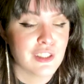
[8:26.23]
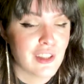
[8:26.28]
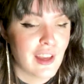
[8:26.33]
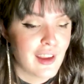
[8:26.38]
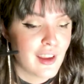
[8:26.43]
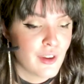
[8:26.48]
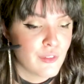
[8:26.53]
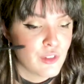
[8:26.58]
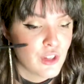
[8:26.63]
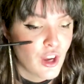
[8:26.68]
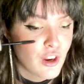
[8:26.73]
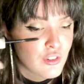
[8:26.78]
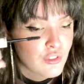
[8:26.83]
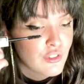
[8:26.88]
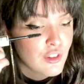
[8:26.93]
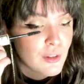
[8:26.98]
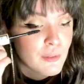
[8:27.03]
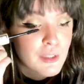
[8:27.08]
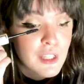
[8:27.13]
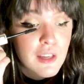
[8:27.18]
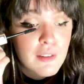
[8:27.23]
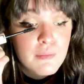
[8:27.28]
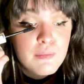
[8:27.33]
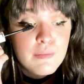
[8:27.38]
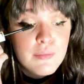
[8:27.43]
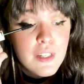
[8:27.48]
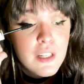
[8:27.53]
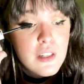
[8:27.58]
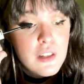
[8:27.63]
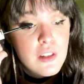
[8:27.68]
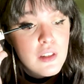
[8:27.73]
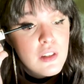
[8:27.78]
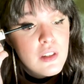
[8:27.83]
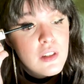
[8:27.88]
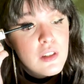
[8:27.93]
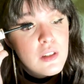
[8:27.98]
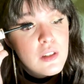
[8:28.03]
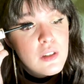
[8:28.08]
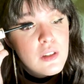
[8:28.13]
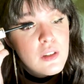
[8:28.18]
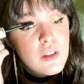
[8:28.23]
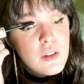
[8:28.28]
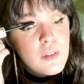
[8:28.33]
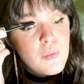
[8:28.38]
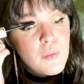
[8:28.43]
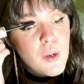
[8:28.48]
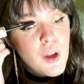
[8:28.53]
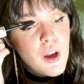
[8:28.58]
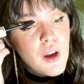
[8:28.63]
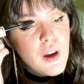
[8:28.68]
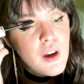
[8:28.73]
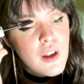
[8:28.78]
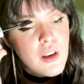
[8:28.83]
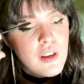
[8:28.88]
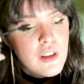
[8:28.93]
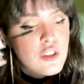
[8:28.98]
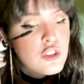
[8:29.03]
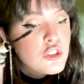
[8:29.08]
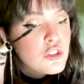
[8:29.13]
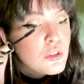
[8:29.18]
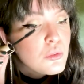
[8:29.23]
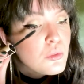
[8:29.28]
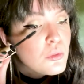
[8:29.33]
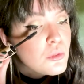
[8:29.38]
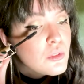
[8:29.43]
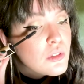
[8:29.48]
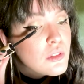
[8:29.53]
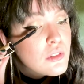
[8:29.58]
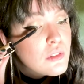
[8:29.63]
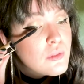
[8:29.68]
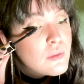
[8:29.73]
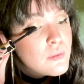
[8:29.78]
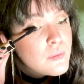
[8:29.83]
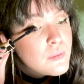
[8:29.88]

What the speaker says: I have not filmed them, but soon.